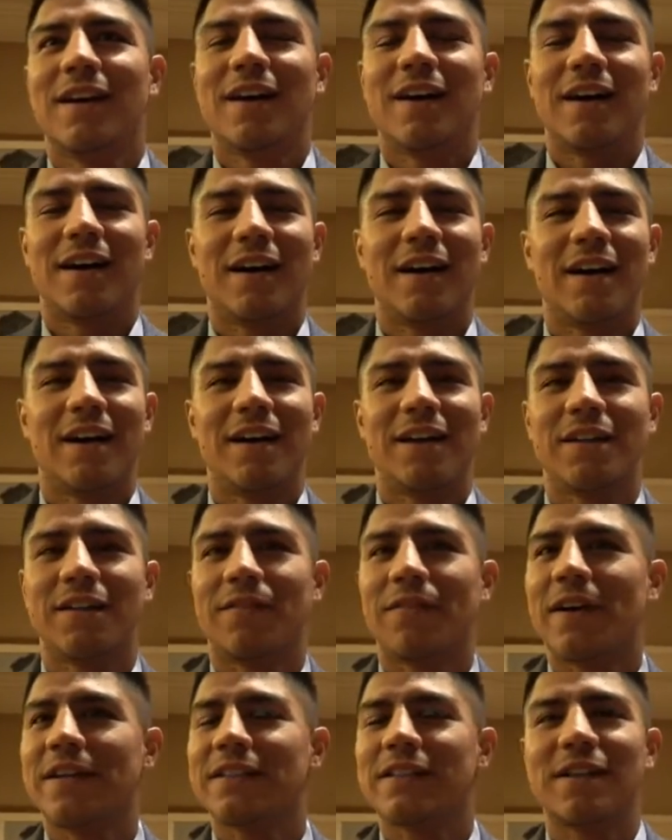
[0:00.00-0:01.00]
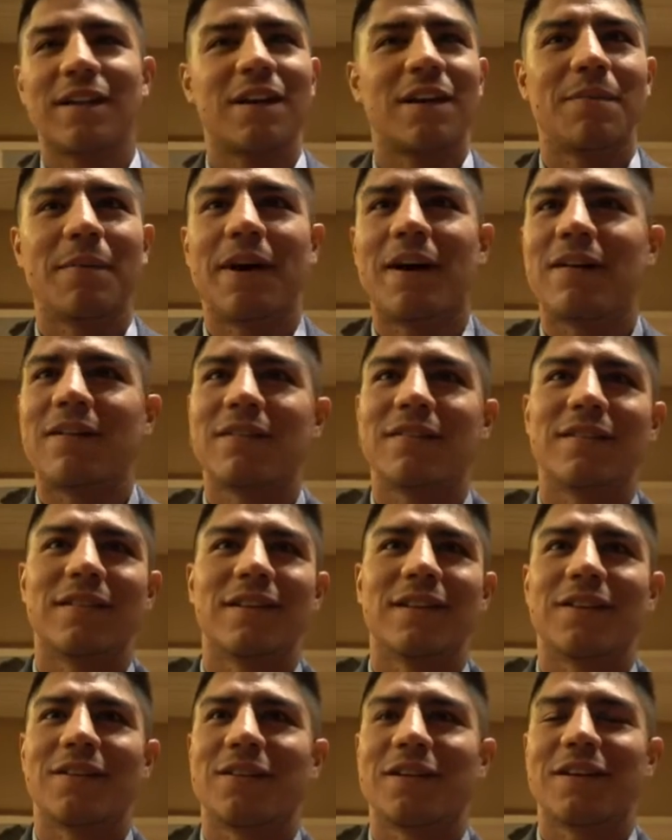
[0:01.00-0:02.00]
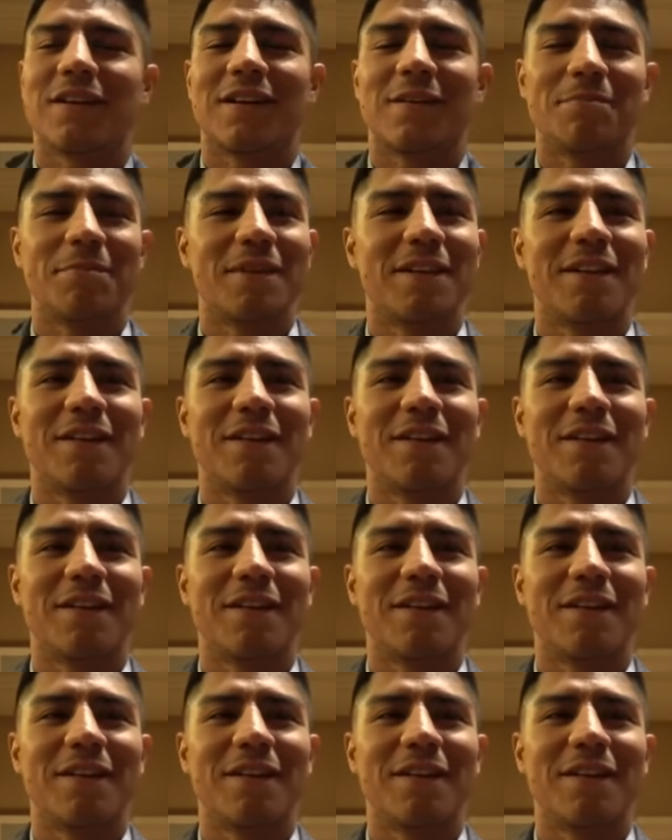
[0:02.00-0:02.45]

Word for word: Uh, the fans are going to come out. You know, they're going to be